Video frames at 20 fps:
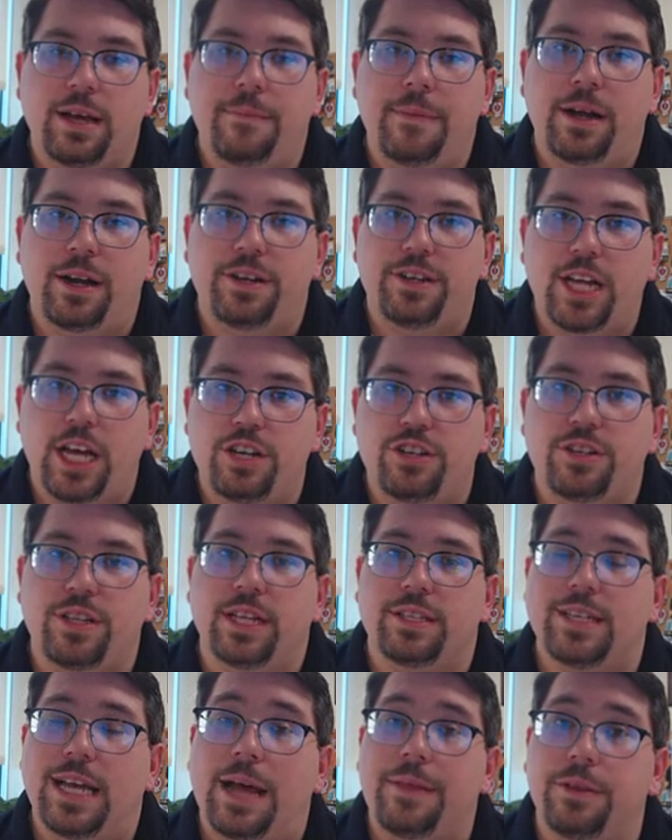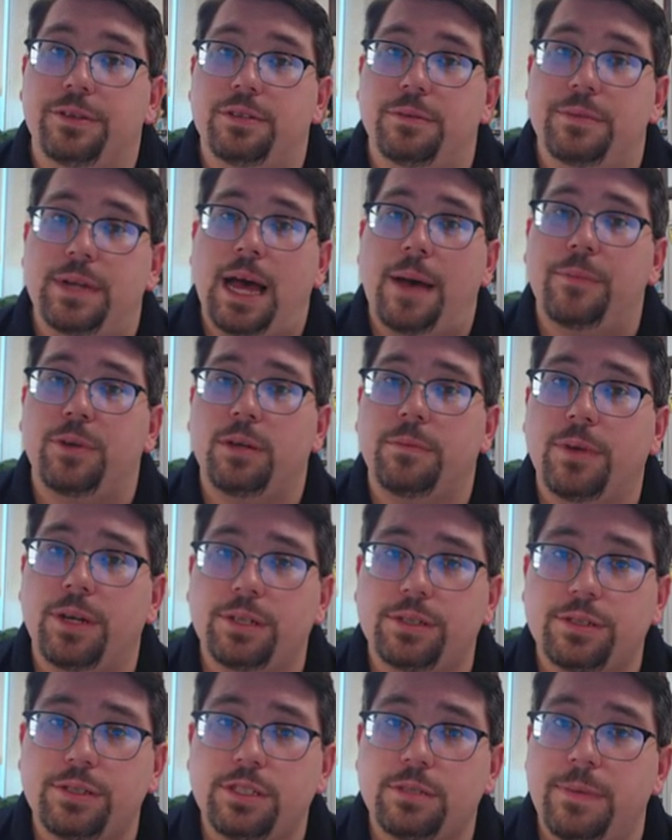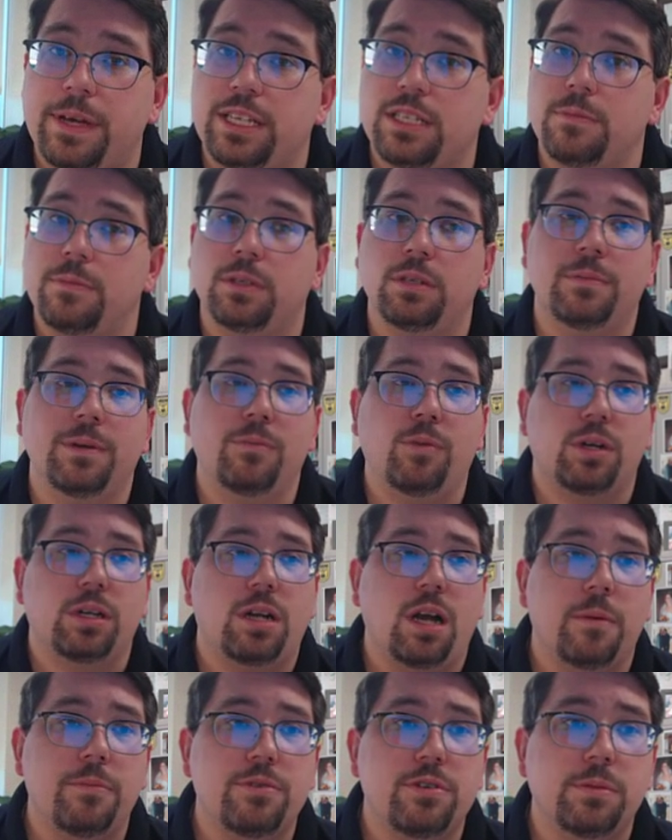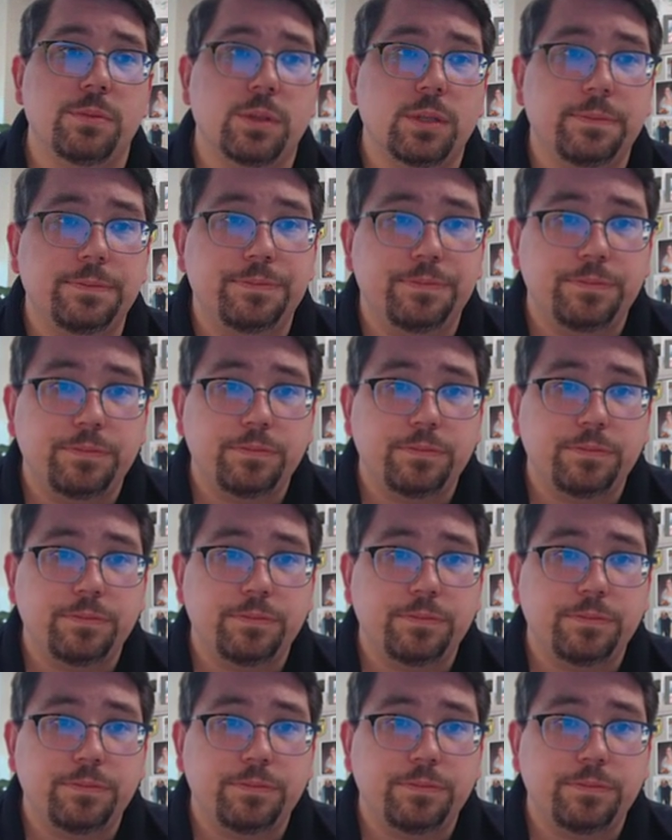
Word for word: amount of tension that's on those abdominal muscles, makes them a little bit more comfortable